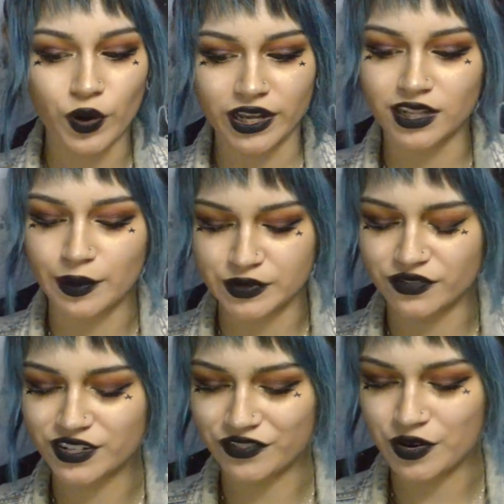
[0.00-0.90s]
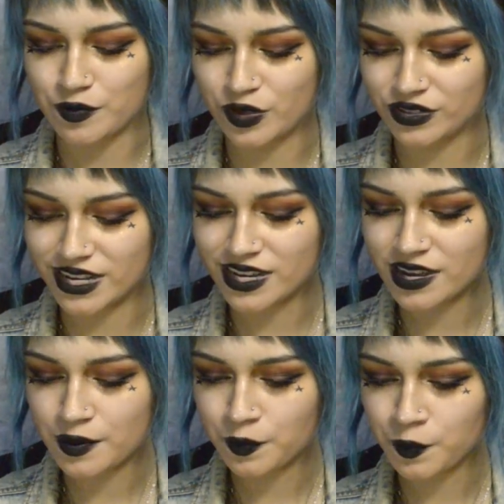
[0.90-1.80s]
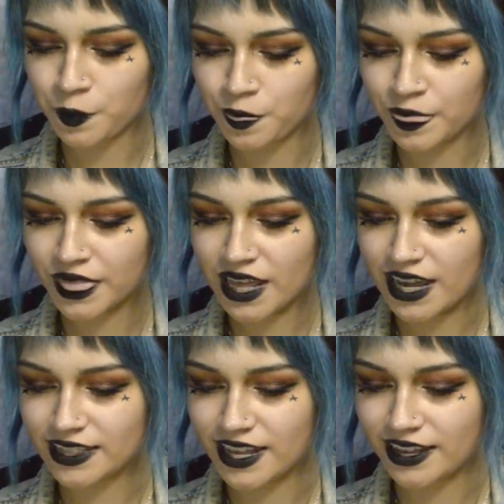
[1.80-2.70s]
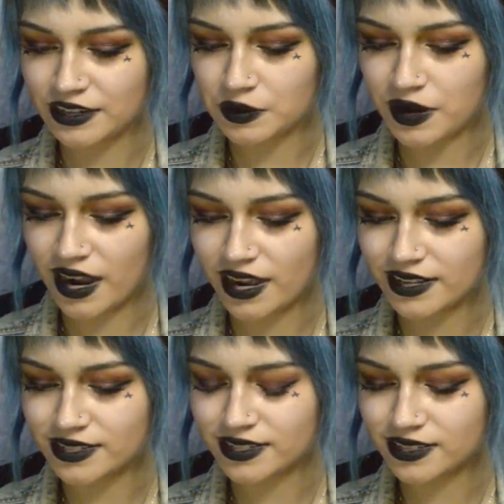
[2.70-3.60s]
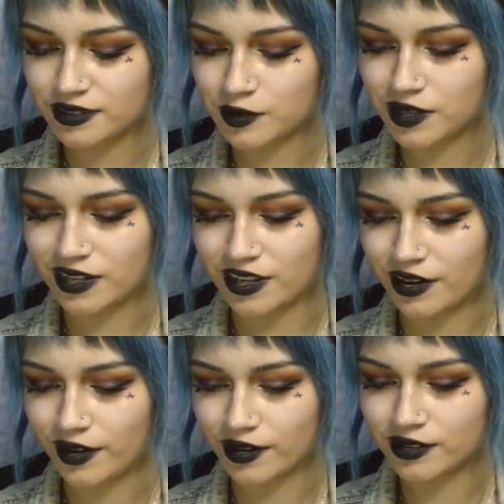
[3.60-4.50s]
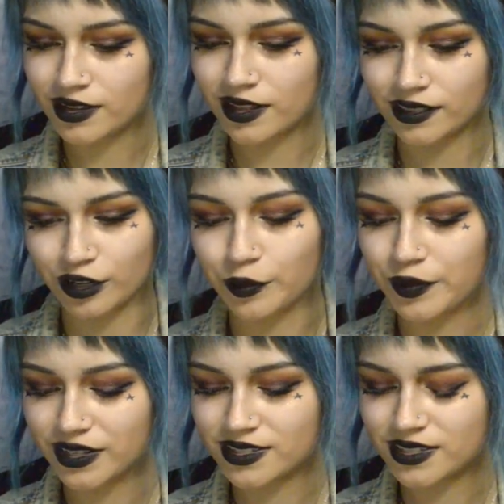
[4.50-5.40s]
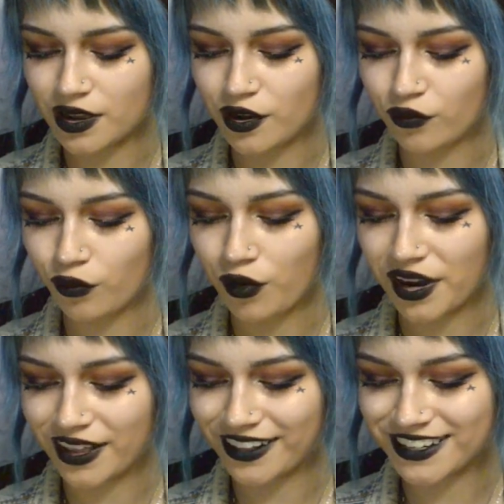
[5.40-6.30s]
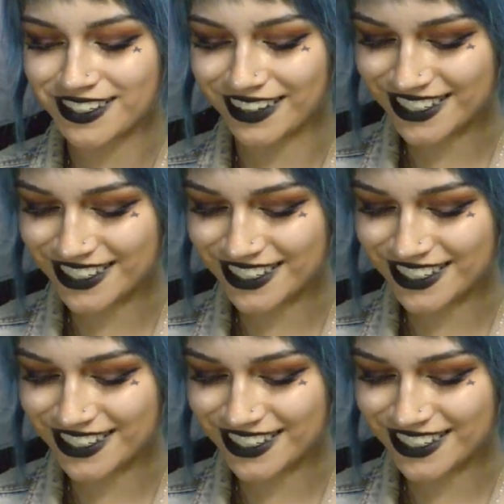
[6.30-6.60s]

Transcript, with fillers: quick clips of different music. And then you guys can hear little bits of what I like to